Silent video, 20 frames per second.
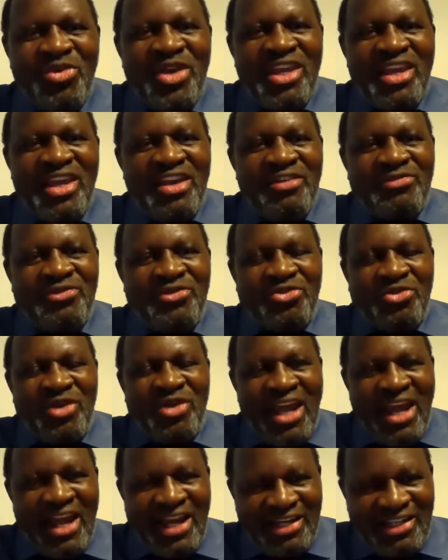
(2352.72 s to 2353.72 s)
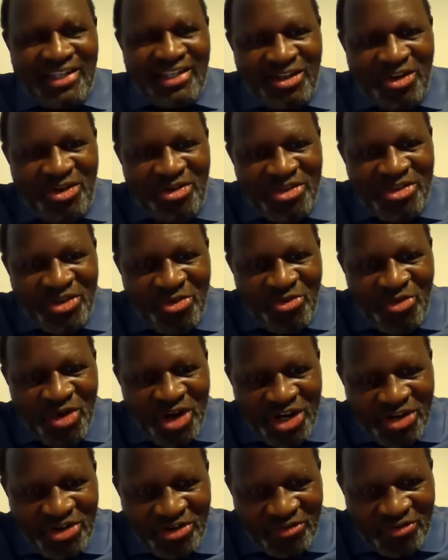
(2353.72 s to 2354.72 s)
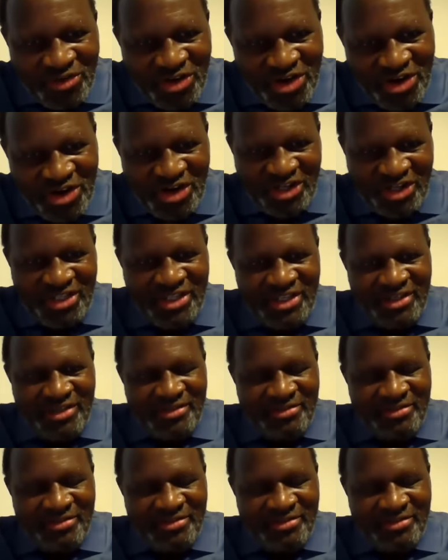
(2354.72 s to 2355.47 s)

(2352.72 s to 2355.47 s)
we have to act on the word of God.